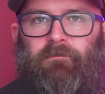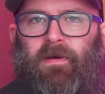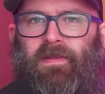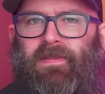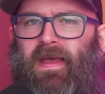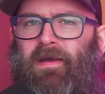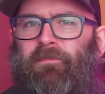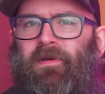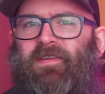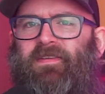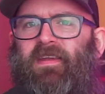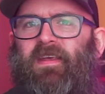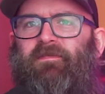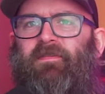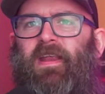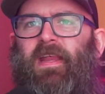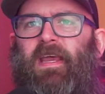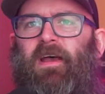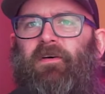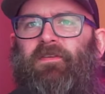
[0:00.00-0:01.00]
But then we see
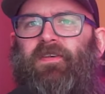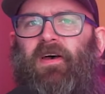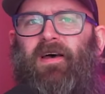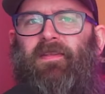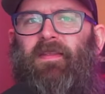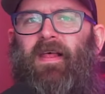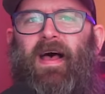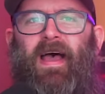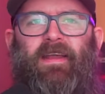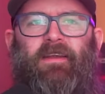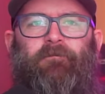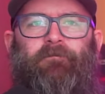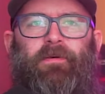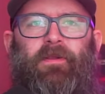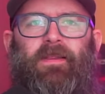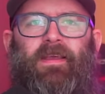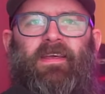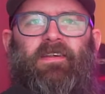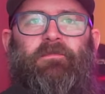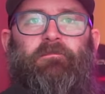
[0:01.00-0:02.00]
videos online of
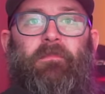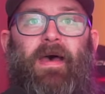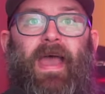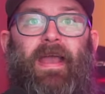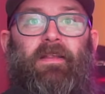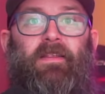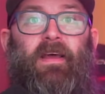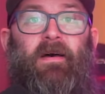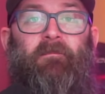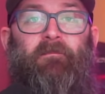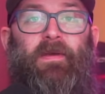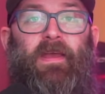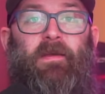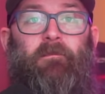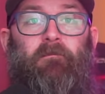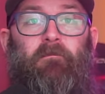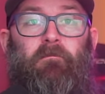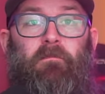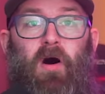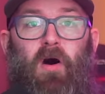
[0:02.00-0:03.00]
police mag
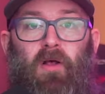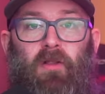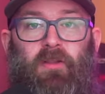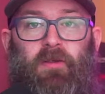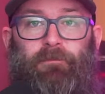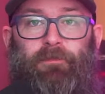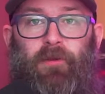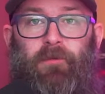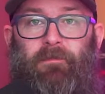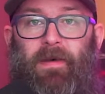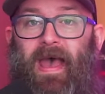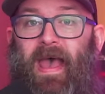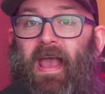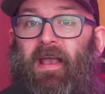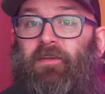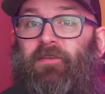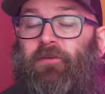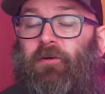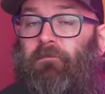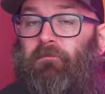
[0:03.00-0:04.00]
dumping multiple
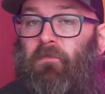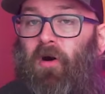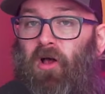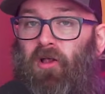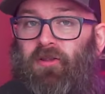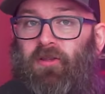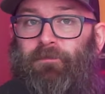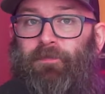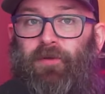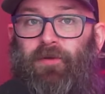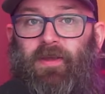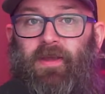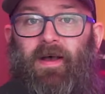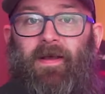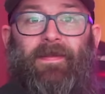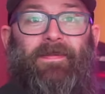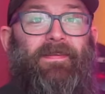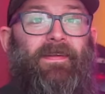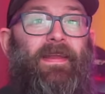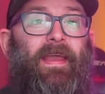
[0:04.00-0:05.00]
mags from multiple
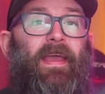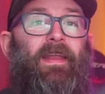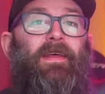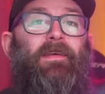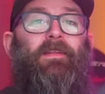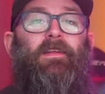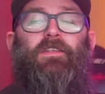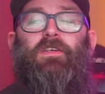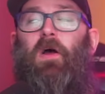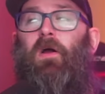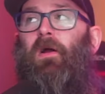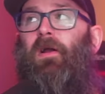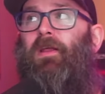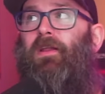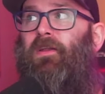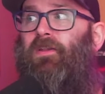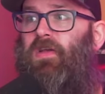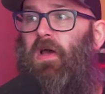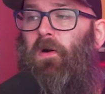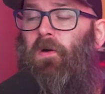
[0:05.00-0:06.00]
guns and hitting the target
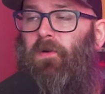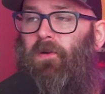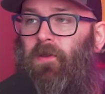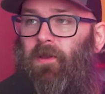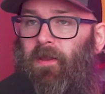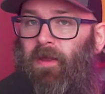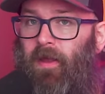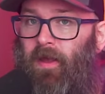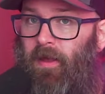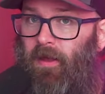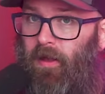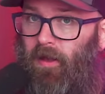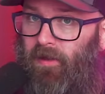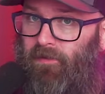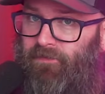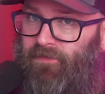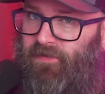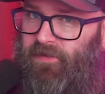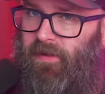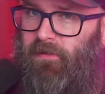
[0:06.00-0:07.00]
a total
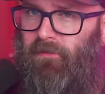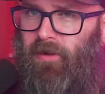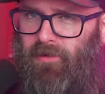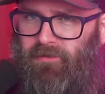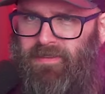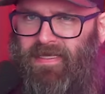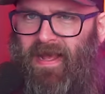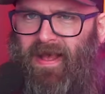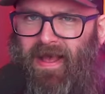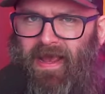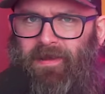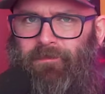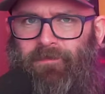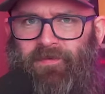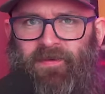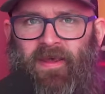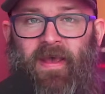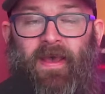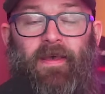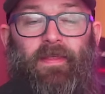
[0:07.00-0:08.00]
of zero
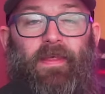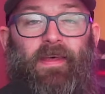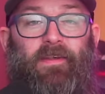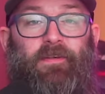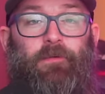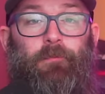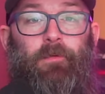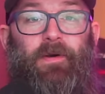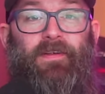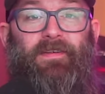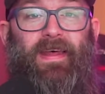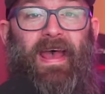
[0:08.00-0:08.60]
times. This was